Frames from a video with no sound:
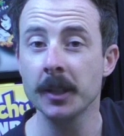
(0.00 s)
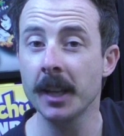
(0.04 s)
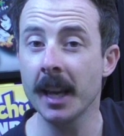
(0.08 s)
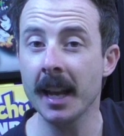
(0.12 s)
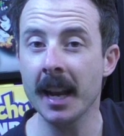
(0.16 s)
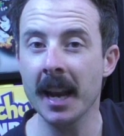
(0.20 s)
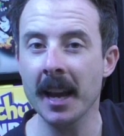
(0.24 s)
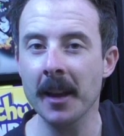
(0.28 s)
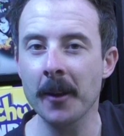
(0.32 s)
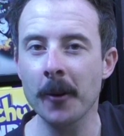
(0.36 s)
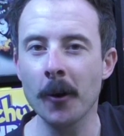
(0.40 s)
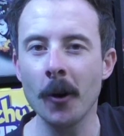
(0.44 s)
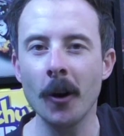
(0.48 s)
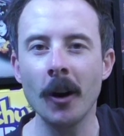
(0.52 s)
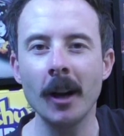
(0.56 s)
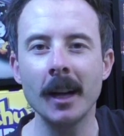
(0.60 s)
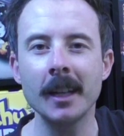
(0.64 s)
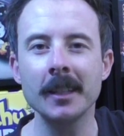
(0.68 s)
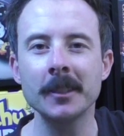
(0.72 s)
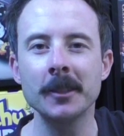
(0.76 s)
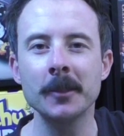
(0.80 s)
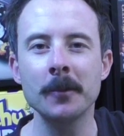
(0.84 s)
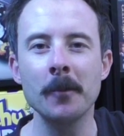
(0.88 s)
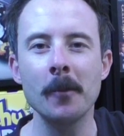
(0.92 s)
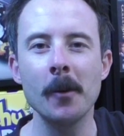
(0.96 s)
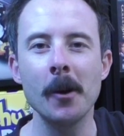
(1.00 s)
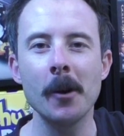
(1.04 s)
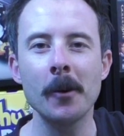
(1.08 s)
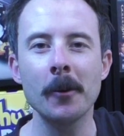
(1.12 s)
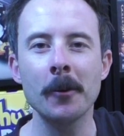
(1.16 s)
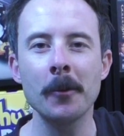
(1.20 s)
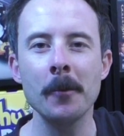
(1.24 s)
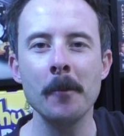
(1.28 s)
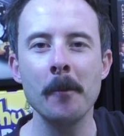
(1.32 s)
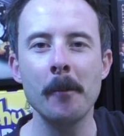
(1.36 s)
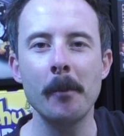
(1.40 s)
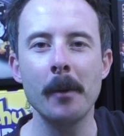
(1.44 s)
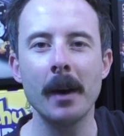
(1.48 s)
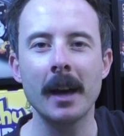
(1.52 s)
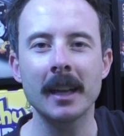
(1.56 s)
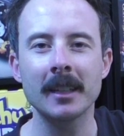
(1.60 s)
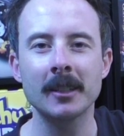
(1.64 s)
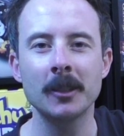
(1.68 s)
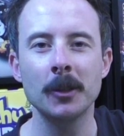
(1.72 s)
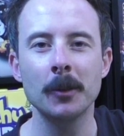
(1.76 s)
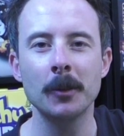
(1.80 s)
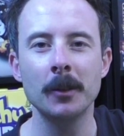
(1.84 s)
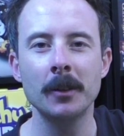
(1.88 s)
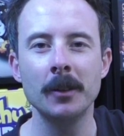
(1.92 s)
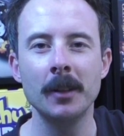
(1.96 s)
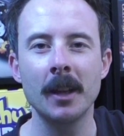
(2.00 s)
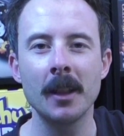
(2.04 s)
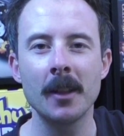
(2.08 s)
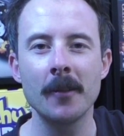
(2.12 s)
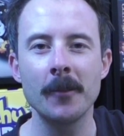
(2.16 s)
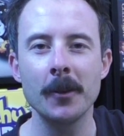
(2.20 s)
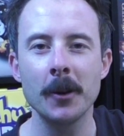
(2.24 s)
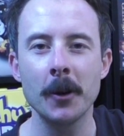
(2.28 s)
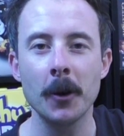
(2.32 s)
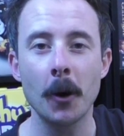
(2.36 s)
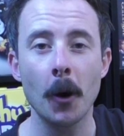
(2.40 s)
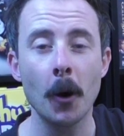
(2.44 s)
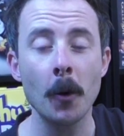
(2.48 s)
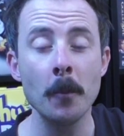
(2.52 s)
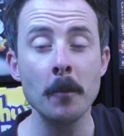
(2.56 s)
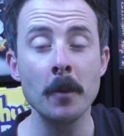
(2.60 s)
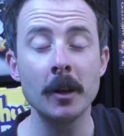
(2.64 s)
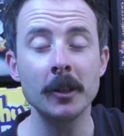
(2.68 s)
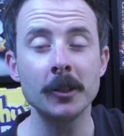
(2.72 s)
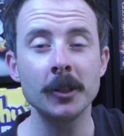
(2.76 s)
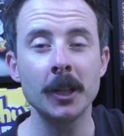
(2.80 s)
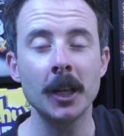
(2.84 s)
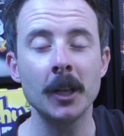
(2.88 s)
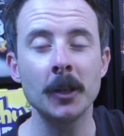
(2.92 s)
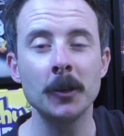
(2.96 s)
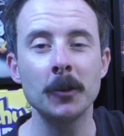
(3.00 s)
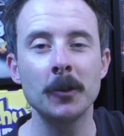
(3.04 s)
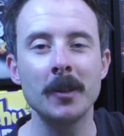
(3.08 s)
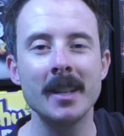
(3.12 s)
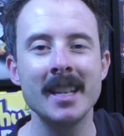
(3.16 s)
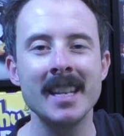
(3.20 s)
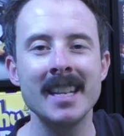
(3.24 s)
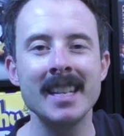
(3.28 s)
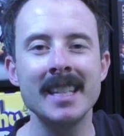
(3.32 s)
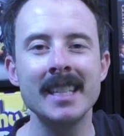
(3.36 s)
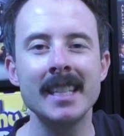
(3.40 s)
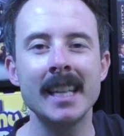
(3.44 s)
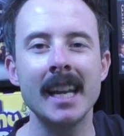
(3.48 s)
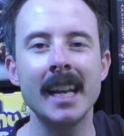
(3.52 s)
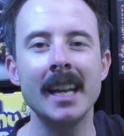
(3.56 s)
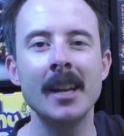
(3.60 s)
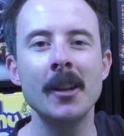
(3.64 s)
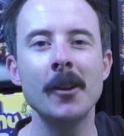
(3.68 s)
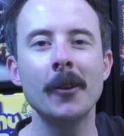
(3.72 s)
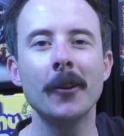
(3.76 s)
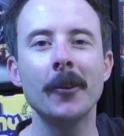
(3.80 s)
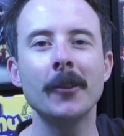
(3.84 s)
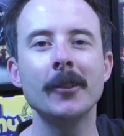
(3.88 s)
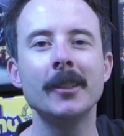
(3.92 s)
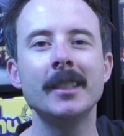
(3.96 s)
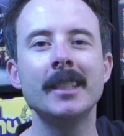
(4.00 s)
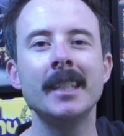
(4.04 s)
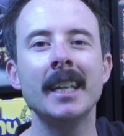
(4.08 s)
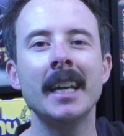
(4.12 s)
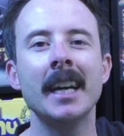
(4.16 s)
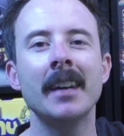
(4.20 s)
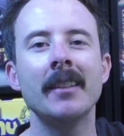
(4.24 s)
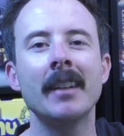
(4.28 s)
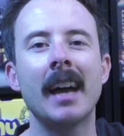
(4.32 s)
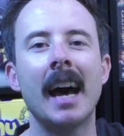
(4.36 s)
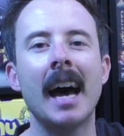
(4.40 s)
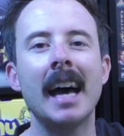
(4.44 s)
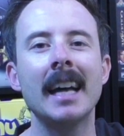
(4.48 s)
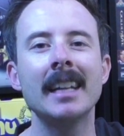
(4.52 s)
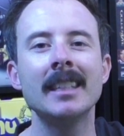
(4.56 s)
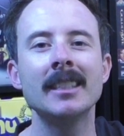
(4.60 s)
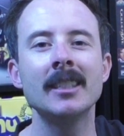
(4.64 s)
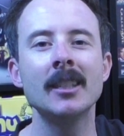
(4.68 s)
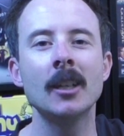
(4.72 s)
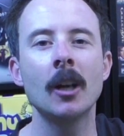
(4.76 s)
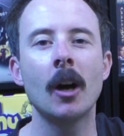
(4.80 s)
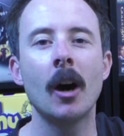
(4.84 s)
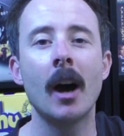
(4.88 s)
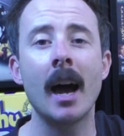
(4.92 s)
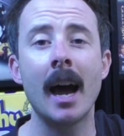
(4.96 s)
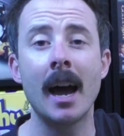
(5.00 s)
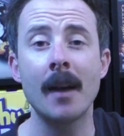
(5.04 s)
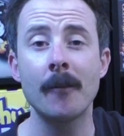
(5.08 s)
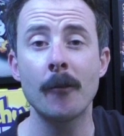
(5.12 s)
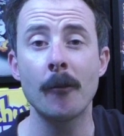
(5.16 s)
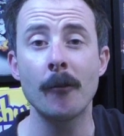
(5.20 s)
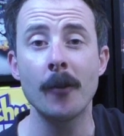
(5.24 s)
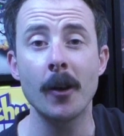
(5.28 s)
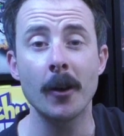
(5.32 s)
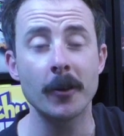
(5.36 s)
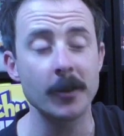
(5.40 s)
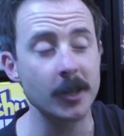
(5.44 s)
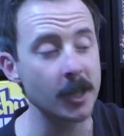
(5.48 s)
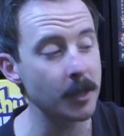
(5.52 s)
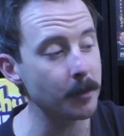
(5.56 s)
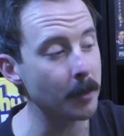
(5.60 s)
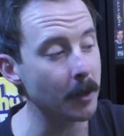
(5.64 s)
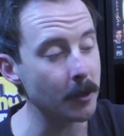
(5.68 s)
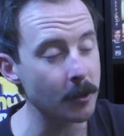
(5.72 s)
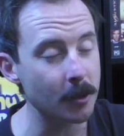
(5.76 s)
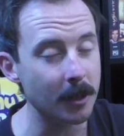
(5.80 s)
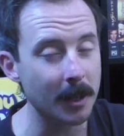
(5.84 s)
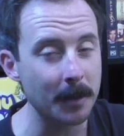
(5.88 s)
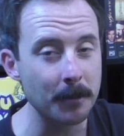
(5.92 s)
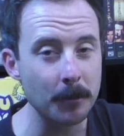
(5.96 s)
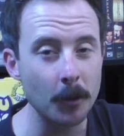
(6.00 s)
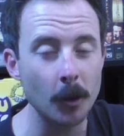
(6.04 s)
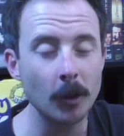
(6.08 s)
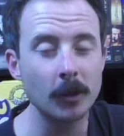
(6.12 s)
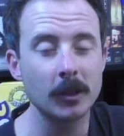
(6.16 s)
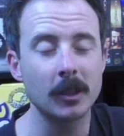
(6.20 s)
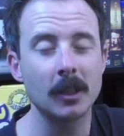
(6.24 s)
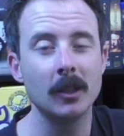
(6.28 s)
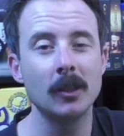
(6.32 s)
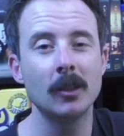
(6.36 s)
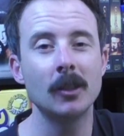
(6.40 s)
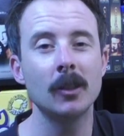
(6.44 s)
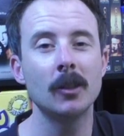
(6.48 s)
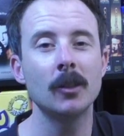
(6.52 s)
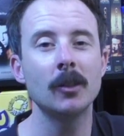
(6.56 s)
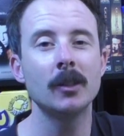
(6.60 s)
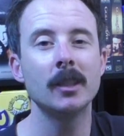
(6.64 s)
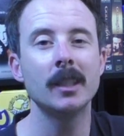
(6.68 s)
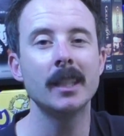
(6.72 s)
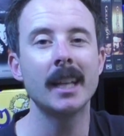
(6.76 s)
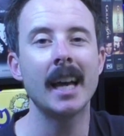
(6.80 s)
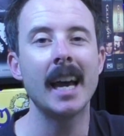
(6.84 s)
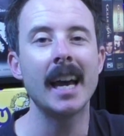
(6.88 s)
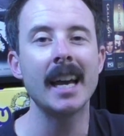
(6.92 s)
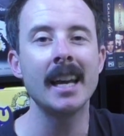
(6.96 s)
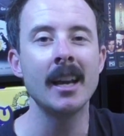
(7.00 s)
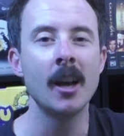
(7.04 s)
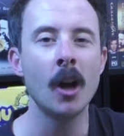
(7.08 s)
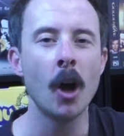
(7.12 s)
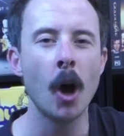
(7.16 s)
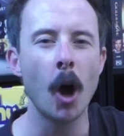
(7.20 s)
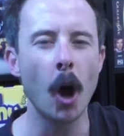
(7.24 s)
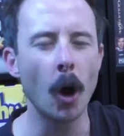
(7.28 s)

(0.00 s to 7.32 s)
G'day guys and welcome back to another video on my channel Nintendo Down Under. I have a very special unboxing to do today.